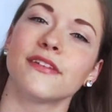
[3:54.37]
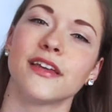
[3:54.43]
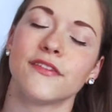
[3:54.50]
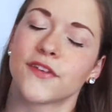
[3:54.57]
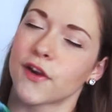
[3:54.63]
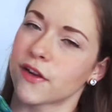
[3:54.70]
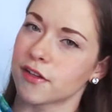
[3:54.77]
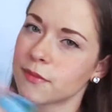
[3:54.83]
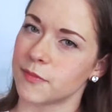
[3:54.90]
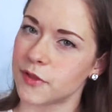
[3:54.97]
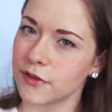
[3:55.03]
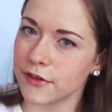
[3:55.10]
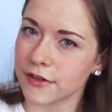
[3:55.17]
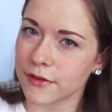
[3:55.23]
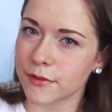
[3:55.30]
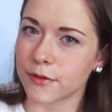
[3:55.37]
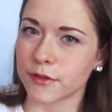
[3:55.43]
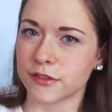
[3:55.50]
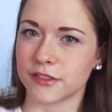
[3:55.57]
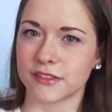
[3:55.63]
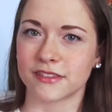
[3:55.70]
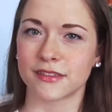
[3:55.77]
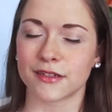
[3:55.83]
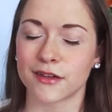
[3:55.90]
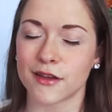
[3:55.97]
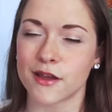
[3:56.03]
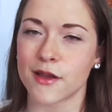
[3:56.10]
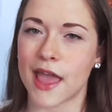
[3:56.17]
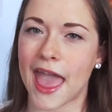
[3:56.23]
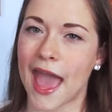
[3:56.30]
if you're on a computer, or just
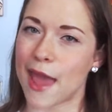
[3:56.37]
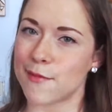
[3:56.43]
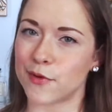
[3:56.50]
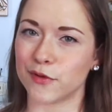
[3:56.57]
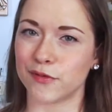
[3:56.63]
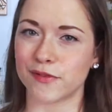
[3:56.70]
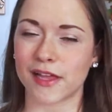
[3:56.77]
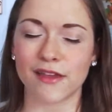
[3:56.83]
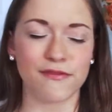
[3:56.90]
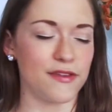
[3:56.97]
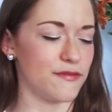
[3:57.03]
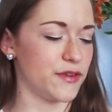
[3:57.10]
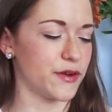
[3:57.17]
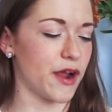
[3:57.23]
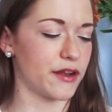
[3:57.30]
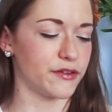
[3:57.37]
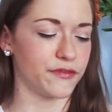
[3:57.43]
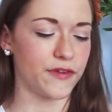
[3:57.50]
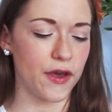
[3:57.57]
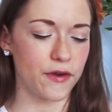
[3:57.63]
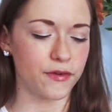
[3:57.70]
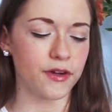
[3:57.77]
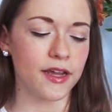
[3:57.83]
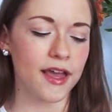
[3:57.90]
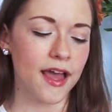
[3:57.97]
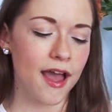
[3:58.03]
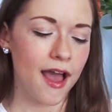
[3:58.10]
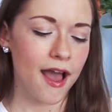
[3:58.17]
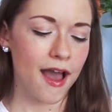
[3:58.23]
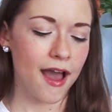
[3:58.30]
at bowtifullife if you're on your phone,
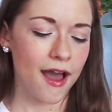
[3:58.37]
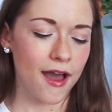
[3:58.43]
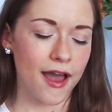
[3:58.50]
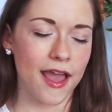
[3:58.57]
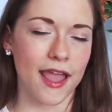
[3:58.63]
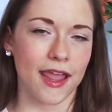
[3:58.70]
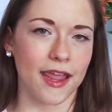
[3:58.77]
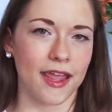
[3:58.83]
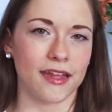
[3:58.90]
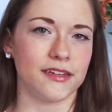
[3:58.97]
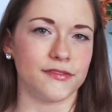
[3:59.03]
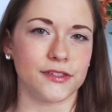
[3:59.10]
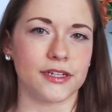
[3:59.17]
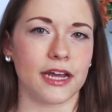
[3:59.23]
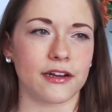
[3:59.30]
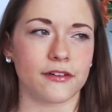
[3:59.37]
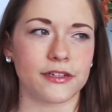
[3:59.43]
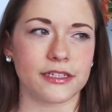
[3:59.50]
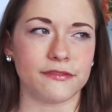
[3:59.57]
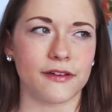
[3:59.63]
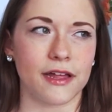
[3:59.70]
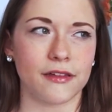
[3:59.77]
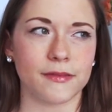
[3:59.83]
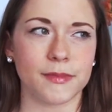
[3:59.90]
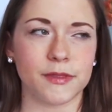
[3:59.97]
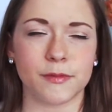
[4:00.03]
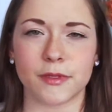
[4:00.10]
and if you're not already following me,